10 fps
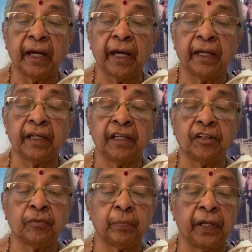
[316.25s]
and in
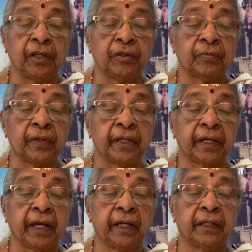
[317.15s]
its place will
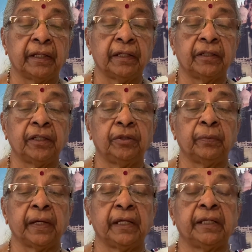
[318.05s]
reign the
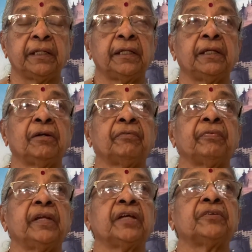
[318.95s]
duality
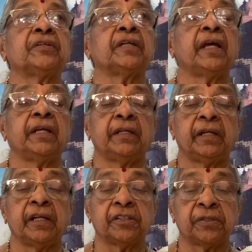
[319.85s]
of lust and
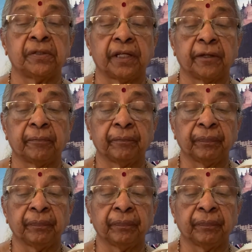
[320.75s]
luxury,